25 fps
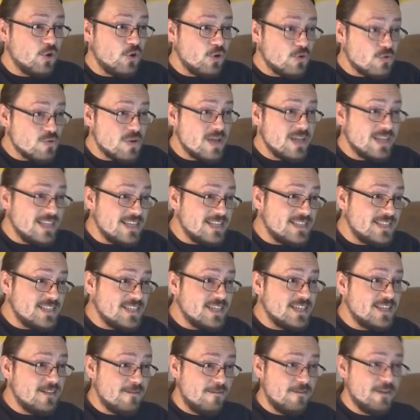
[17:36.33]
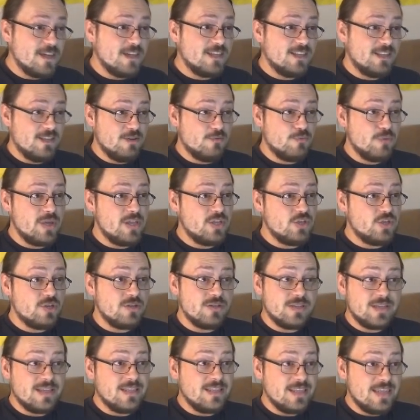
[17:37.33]
already significantly
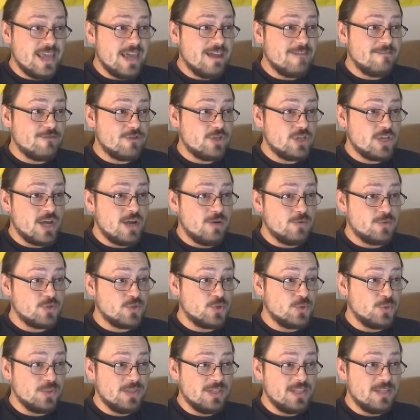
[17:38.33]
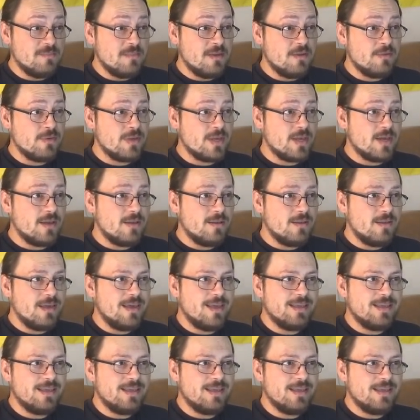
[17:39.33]
richer than the average household in America.